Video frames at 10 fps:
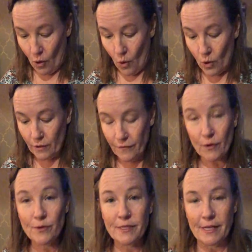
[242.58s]
All of
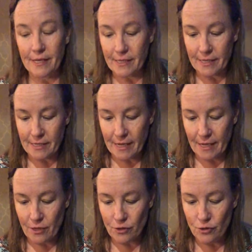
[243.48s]
those things
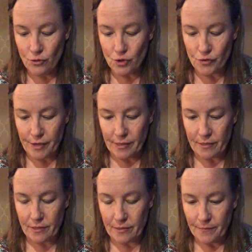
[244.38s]
contain
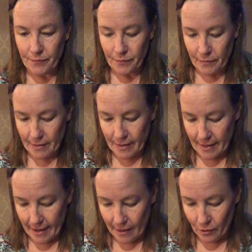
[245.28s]
nutrients that
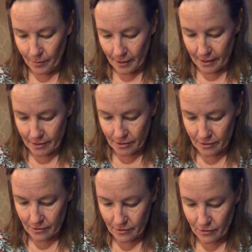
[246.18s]
help
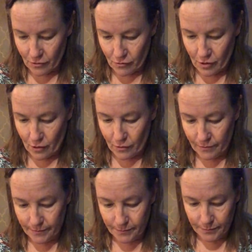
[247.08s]
us grow.
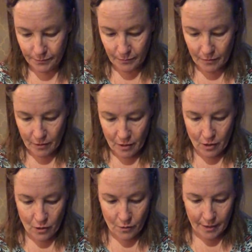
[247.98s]

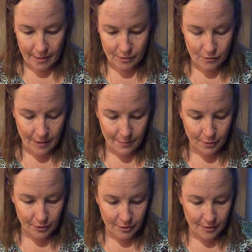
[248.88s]
Okay, so I
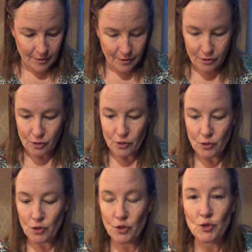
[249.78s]
put the
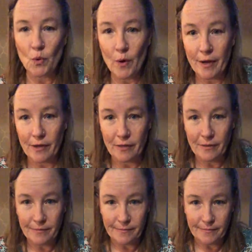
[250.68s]
soil